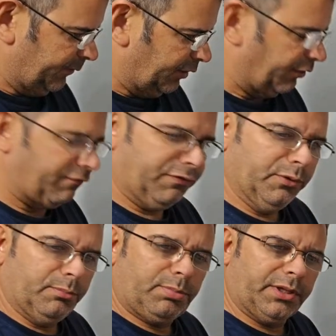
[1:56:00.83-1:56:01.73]
the
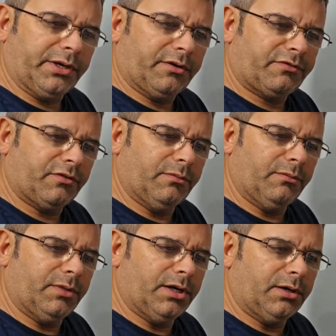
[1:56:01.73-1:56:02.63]
flute player
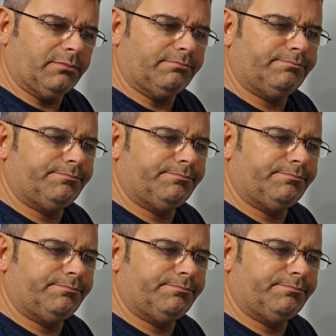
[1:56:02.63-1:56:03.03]
from